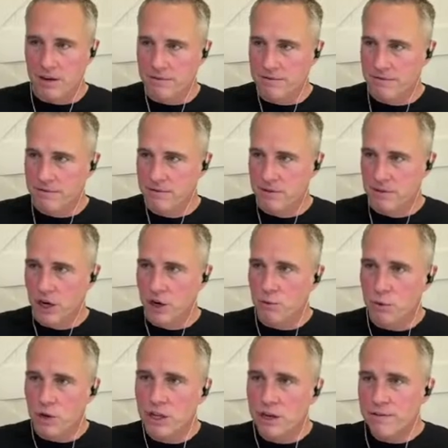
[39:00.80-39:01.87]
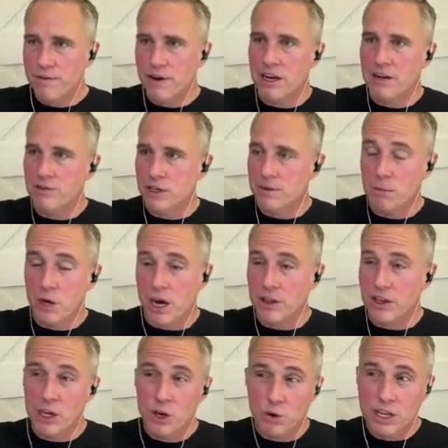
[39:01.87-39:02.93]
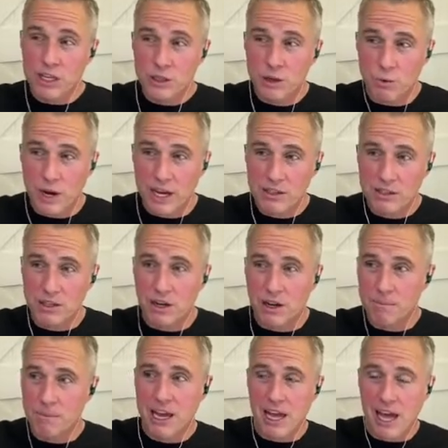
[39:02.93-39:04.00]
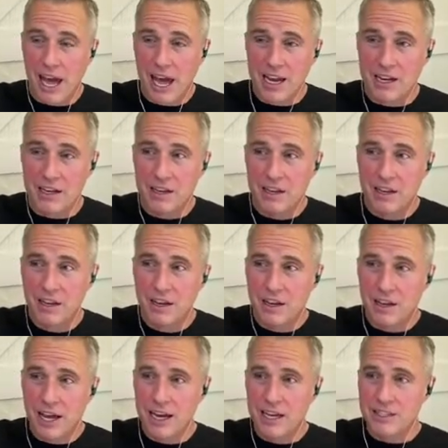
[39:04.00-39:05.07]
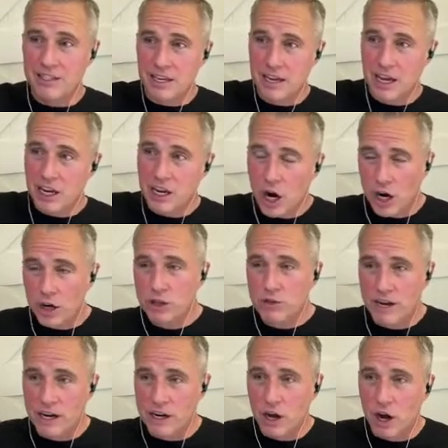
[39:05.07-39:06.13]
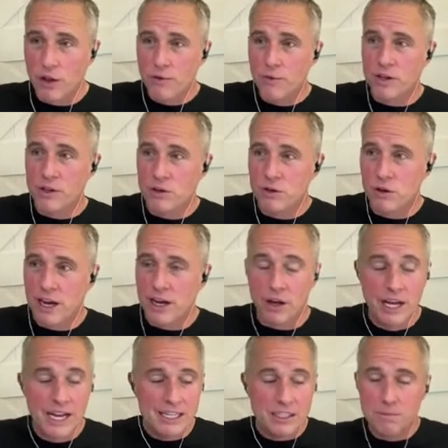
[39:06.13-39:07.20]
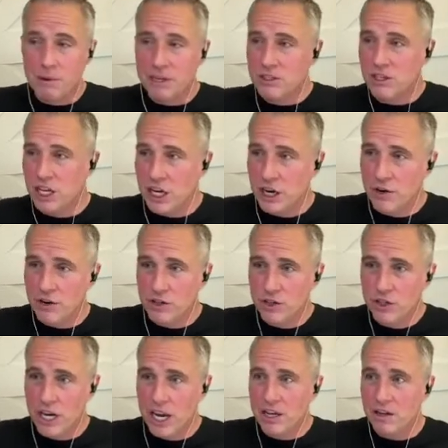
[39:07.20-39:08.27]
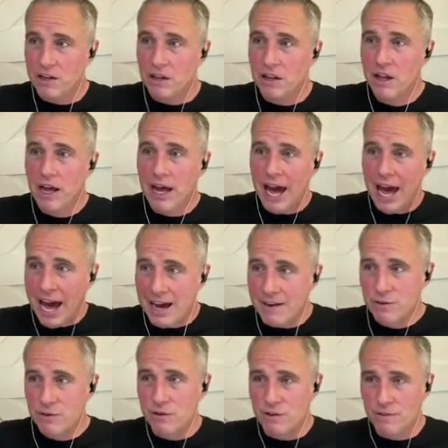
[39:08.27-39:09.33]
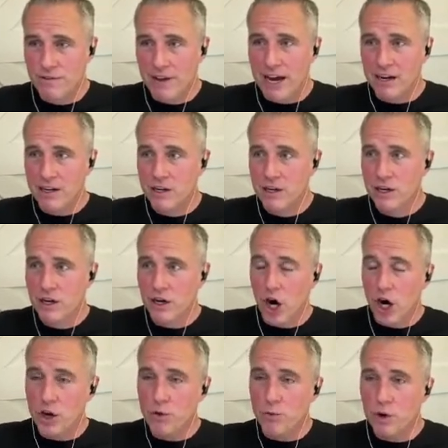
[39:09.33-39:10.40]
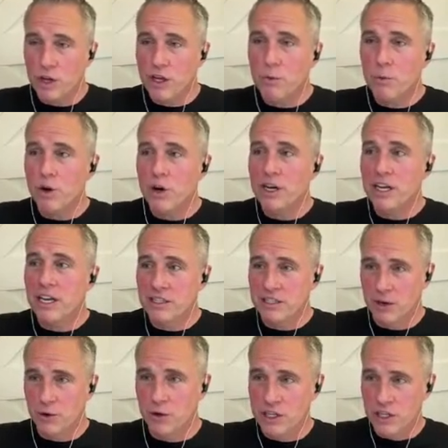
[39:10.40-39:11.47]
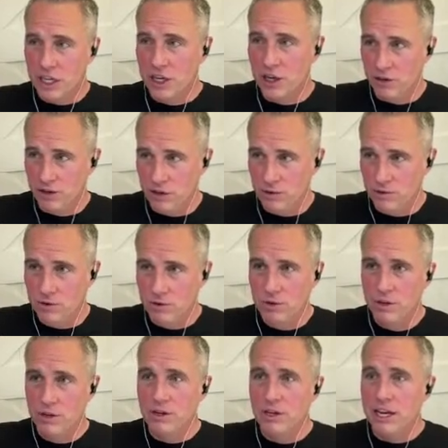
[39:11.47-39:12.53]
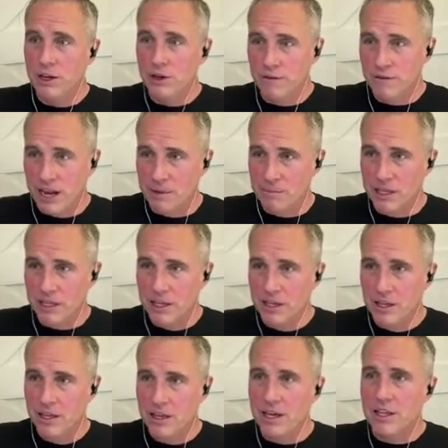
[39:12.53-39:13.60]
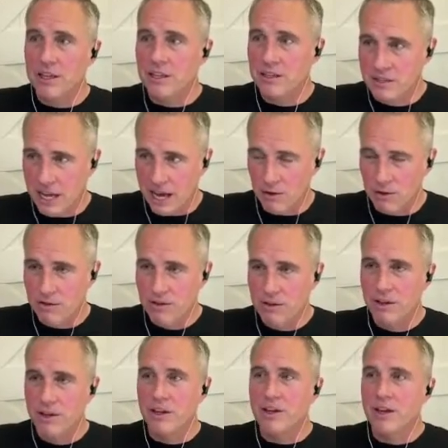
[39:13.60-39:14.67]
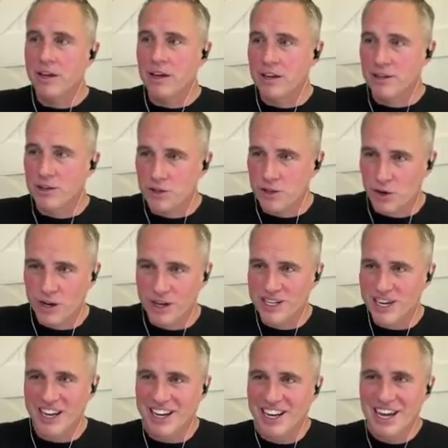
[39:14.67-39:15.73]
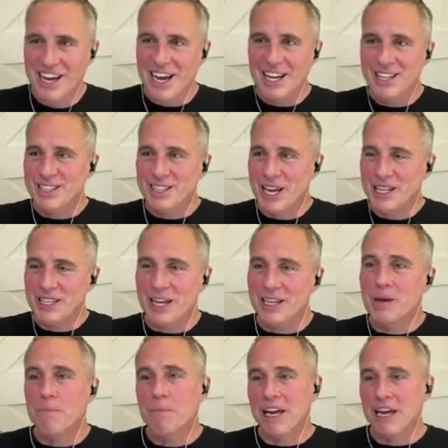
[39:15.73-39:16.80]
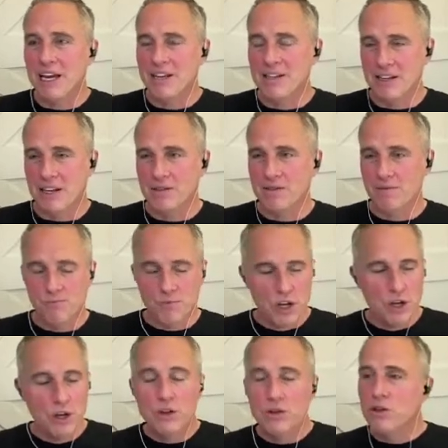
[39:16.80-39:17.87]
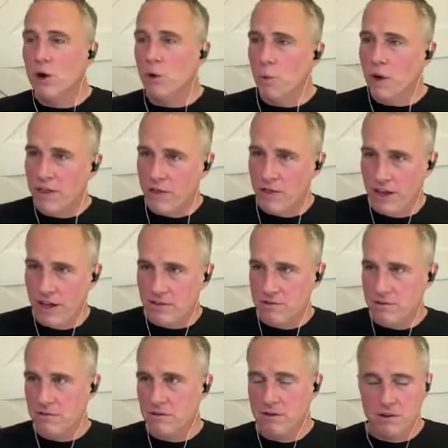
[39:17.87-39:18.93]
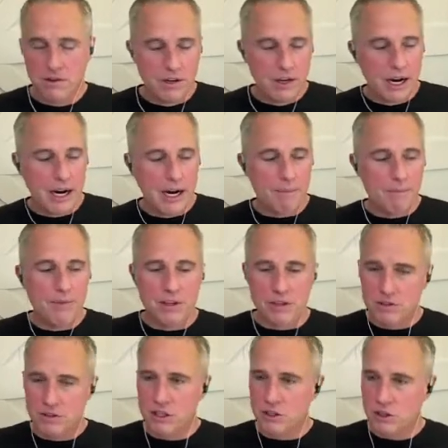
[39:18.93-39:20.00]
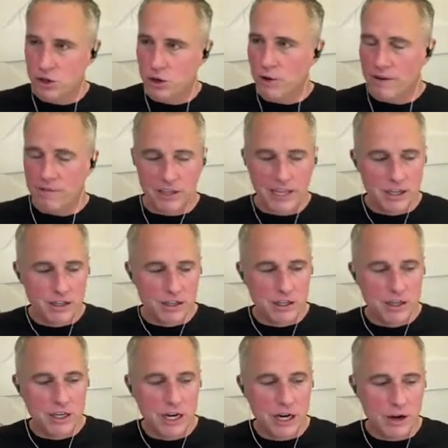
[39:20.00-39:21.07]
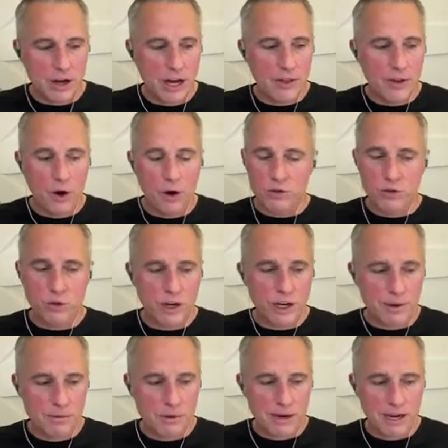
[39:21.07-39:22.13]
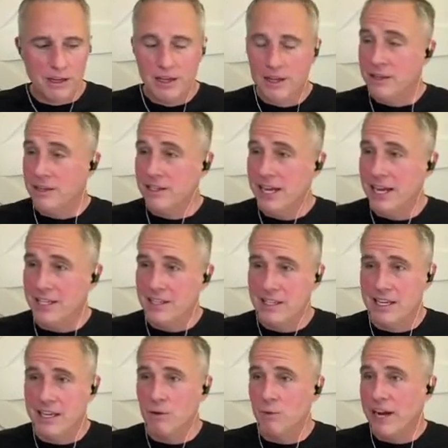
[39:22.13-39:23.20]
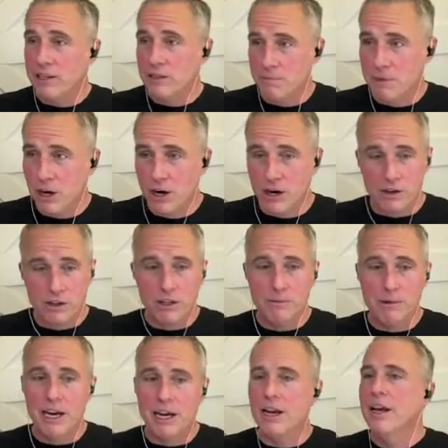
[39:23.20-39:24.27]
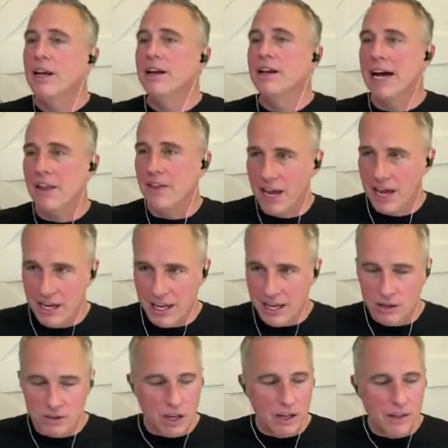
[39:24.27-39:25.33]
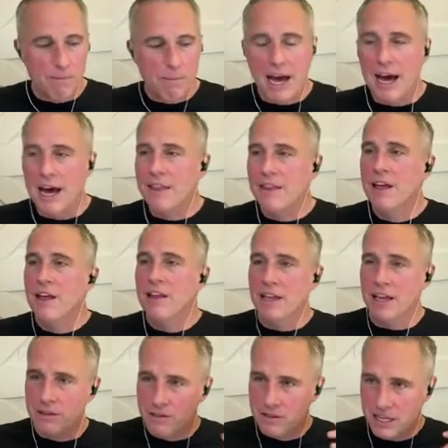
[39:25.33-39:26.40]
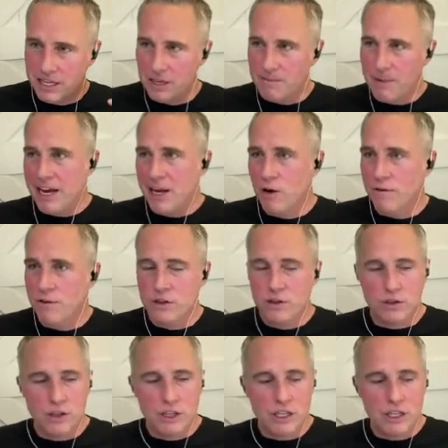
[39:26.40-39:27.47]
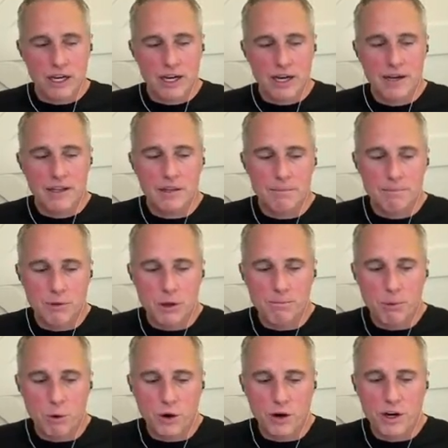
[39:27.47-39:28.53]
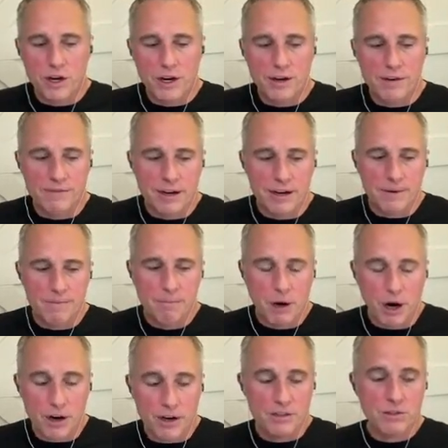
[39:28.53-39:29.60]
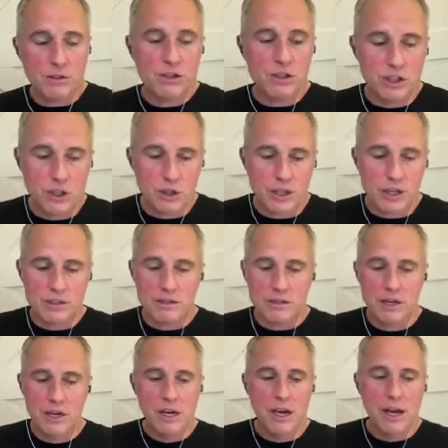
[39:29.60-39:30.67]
of? Are you really afraid of Jim Conley, who gets arrested on May 8 and is incarcerated all throughout the trial, spends a year in jail after the fact? Are you really worried he's going to kill you and your family in the South, in Georgia? It's it doesn't make any sense. So with this, um, this this new revelation. You know, uh, the whole story comes about. The Tennessean writes a big article about it. Now the ADL is on the path. They send it back over to the uh, the, the board of uh, pardons to do this,